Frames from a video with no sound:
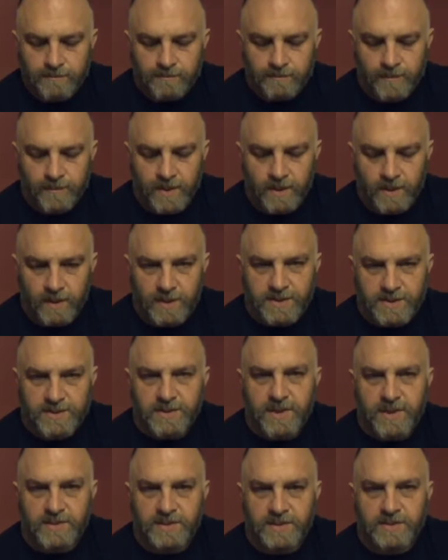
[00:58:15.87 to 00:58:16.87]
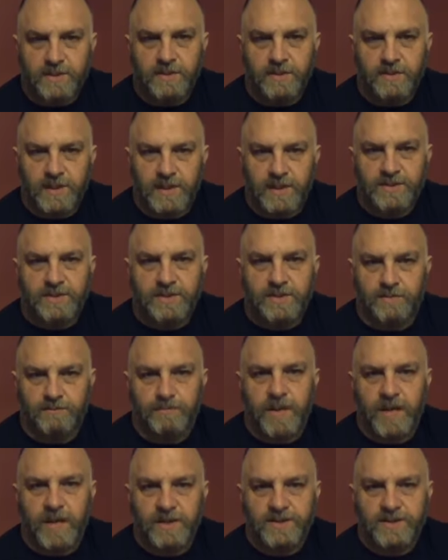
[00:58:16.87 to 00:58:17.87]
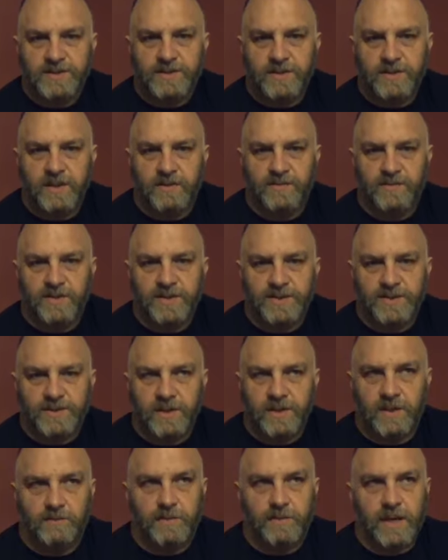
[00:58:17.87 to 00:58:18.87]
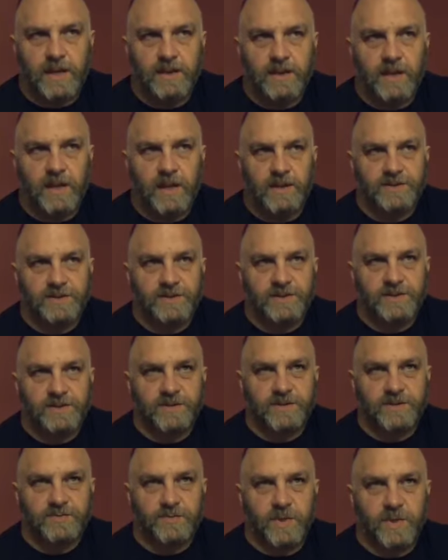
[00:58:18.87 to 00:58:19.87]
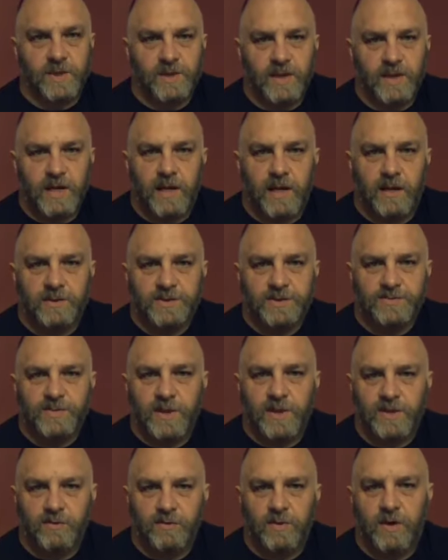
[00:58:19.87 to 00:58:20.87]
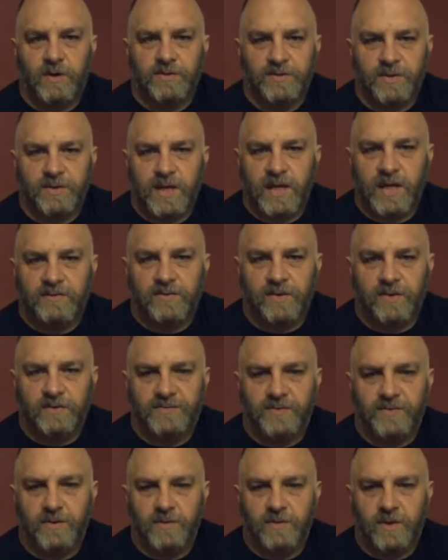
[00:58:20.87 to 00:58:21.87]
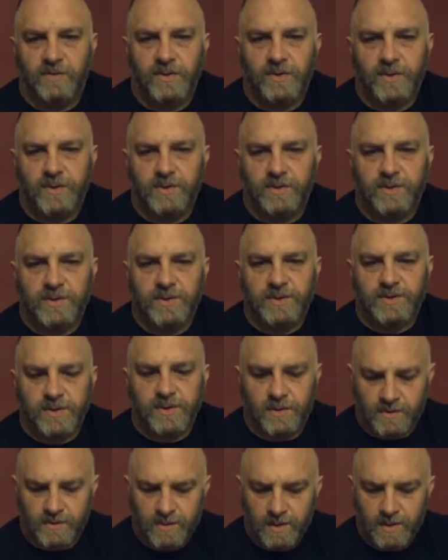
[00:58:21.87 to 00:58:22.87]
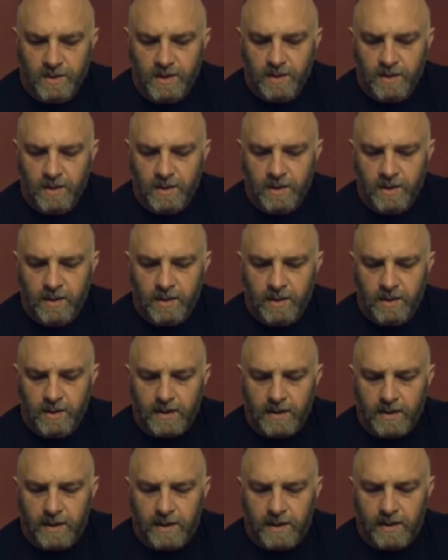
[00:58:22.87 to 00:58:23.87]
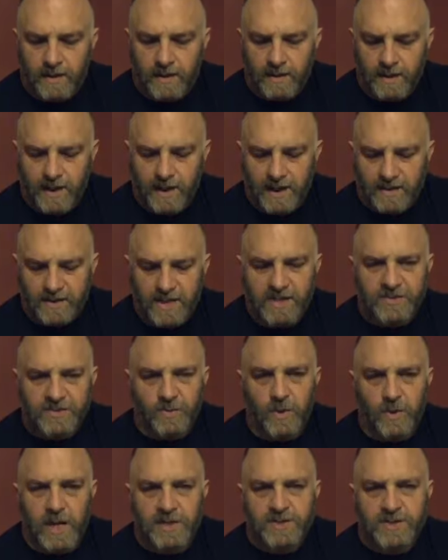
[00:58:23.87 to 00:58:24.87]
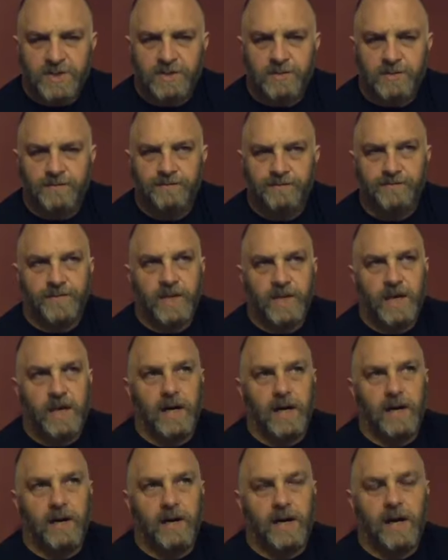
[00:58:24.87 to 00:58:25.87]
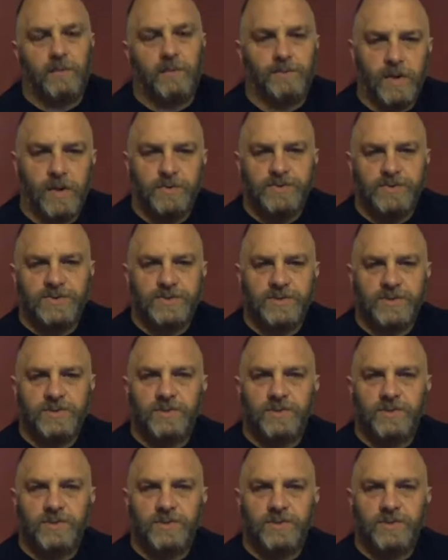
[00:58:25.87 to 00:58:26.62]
that's the base of this podcast, is to spread the knowledge, spread the wealth, and have a little fun while we're doing it. So again, thanks for watching. I'll post